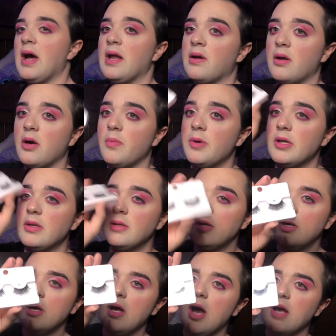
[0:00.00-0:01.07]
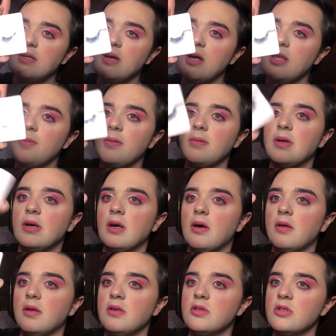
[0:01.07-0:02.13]
I don't know, but I saw them and I'm like,
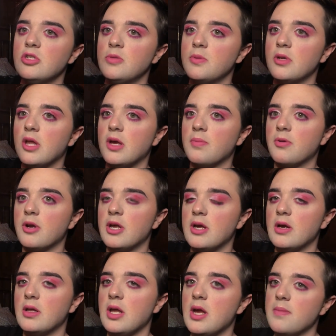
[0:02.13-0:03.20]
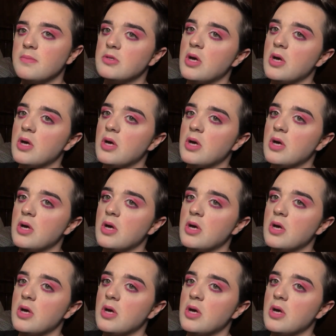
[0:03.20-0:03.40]
oh, these are super like pretty and glam.